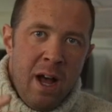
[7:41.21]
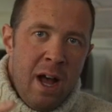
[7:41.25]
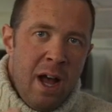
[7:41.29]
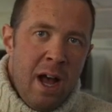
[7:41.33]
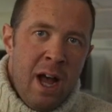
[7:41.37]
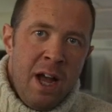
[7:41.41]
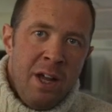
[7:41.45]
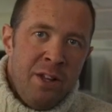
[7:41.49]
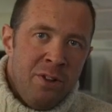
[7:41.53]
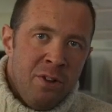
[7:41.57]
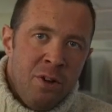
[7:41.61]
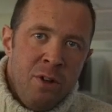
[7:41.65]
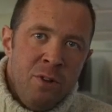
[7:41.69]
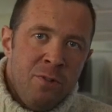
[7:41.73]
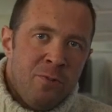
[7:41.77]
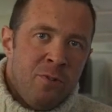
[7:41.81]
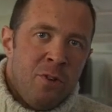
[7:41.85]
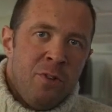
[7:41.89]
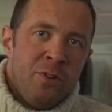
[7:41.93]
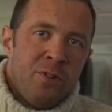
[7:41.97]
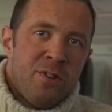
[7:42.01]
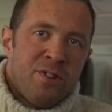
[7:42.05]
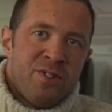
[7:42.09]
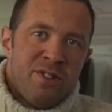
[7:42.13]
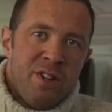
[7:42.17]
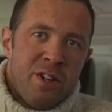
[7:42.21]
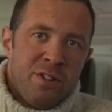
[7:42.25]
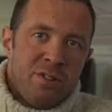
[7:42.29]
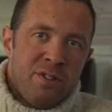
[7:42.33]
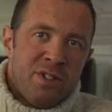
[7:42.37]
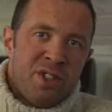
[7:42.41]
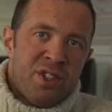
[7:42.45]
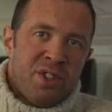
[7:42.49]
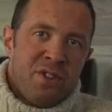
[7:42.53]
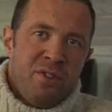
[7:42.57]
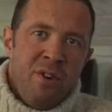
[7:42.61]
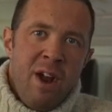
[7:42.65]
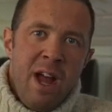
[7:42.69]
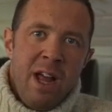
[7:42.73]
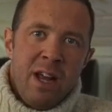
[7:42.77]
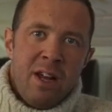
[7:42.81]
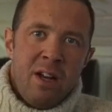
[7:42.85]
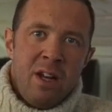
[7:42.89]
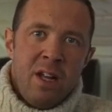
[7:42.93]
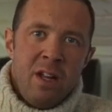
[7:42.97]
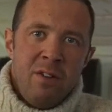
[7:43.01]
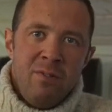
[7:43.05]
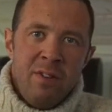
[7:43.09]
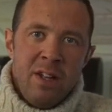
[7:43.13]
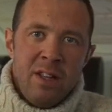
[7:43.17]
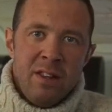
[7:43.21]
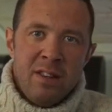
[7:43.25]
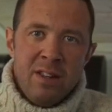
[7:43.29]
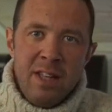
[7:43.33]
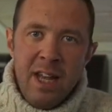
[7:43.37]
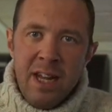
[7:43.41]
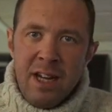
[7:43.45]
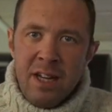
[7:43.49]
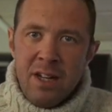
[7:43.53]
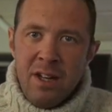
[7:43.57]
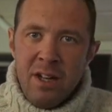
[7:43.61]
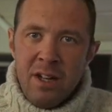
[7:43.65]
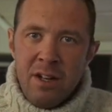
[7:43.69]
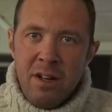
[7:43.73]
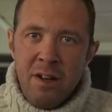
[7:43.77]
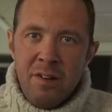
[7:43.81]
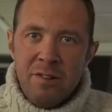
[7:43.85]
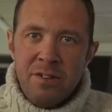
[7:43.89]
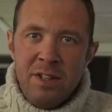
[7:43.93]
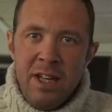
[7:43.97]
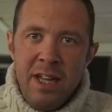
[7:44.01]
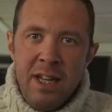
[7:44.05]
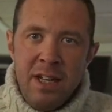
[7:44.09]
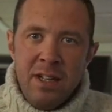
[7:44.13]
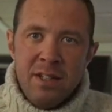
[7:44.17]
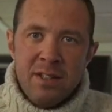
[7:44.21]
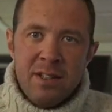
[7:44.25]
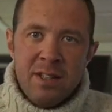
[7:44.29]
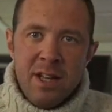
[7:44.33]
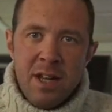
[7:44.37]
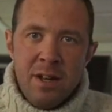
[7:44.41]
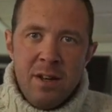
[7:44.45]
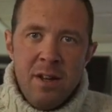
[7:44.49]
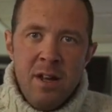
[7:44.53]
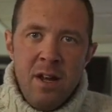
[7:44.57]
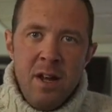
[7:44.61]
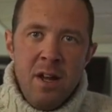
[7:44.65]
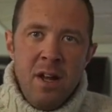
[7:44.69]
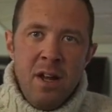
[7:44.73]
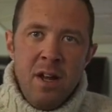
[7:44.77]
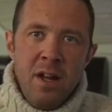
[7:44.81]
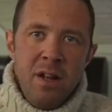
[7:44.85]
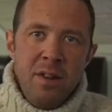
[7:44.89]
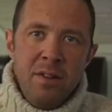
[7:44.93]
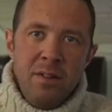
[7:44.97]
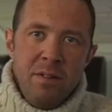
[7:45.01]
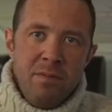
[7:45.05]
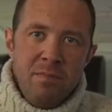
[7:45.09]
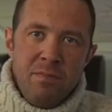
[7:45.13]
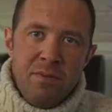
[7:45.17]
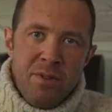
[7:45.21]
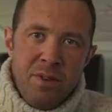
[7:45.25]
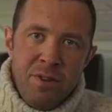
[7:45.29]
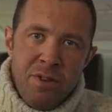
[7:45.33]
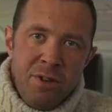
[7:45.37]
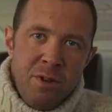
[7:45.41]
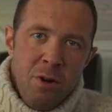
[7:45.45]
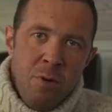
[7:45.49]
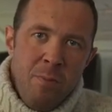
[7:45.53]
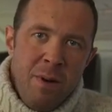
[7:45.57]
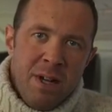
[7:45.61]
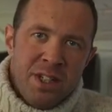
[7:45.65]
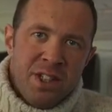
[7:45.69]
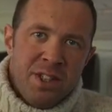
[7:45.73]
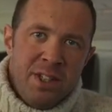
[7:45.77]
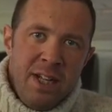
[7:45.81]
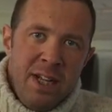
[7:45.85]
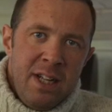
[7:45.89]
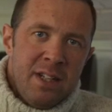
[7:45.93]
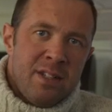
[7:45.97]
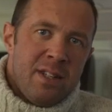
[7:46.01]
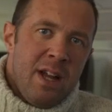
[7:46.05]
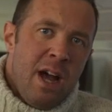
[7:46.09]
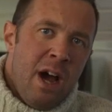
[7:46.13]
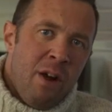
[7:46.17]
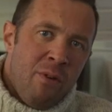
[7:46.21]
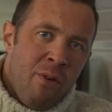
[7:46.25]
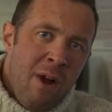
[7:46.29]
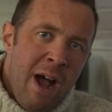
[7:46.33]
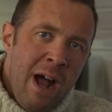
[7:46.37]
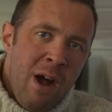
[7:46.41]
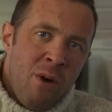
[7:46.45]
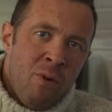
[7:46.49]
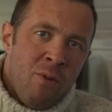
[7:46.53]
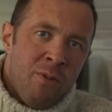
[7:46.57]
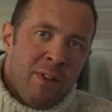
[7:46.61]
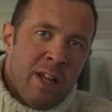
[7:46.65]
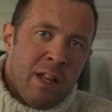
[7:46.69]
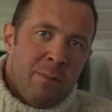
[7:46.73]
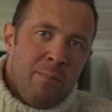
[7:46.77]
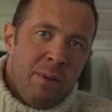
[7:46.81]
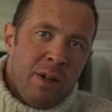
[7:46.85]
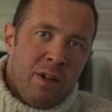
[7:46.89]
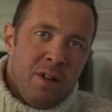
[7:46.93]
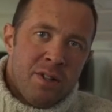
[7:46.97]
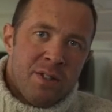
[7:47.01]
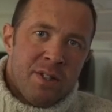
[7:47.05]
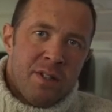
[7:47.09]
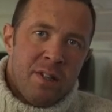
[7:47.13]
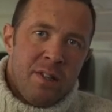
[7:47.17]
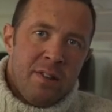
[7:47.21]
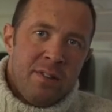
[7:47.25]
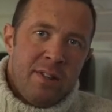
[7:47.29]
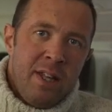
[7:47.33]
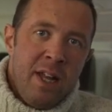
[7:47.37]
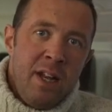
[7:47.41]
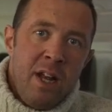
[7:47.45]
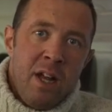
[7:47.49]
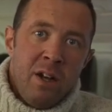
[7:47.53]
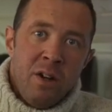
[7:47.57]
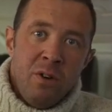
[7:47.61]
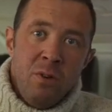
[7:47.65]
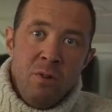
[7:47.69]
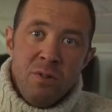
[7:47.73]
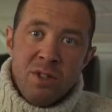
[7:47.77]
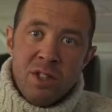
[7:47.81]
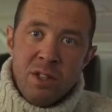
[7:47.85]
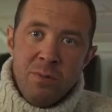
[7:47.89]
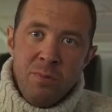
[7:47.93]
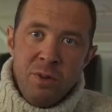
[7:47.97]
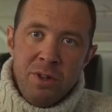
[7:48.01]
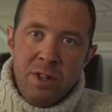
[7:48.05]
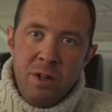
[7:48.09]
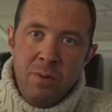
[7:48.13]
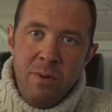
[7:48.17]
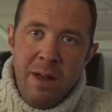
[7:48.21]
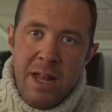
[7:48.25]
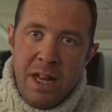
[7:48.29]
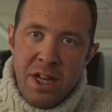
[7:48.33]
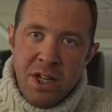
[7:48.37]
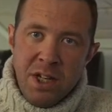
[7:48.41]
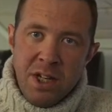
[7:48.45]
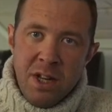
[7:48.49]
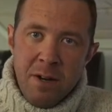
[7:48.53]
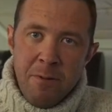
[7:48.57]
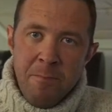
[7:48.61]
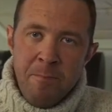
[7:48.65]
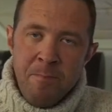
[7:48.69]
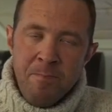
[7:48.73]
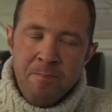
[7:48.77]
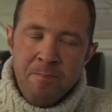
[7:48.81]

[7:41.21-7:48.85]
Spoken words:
I don't want to start struggling with technical things and too much things around that, because then I lose the motivation.